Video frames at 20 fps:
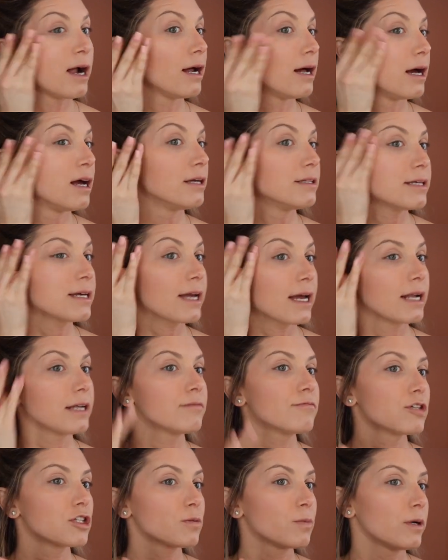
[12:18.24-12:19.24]
And again,
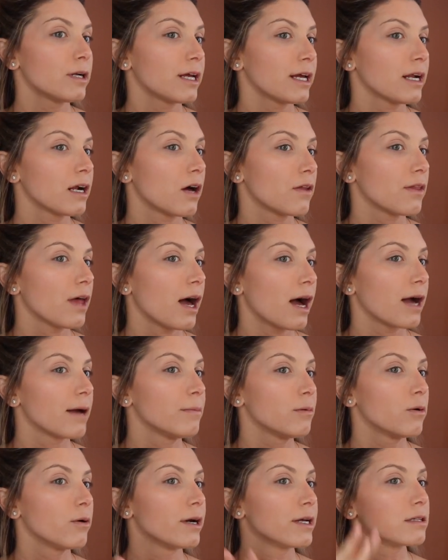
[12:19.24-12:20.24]
just putting it on the high
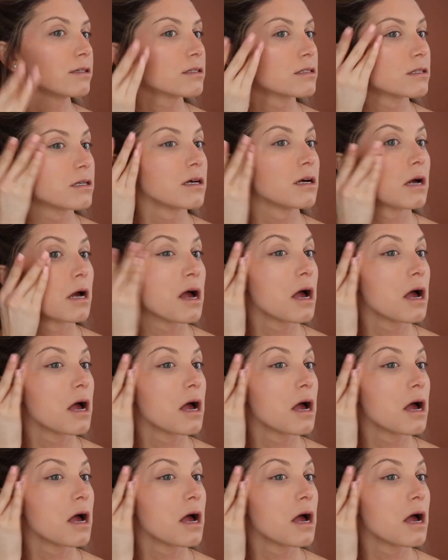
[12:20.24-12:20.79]
points